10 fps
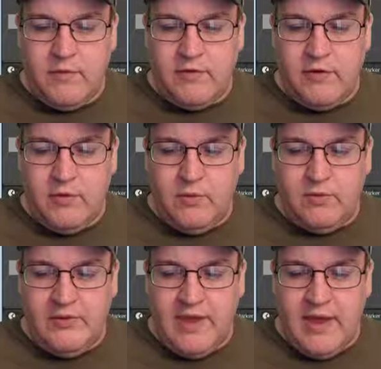to
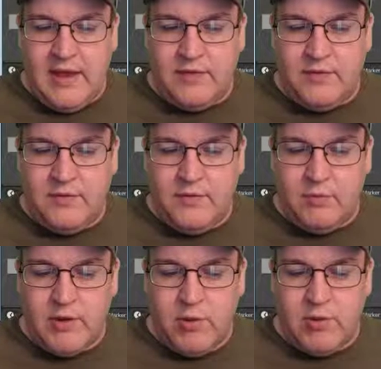end the
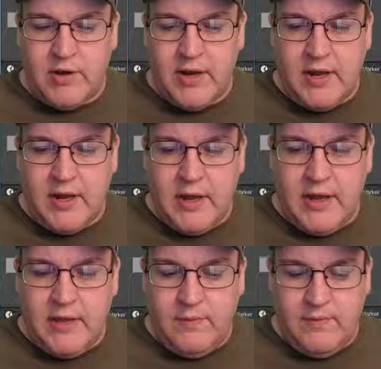recording, I hit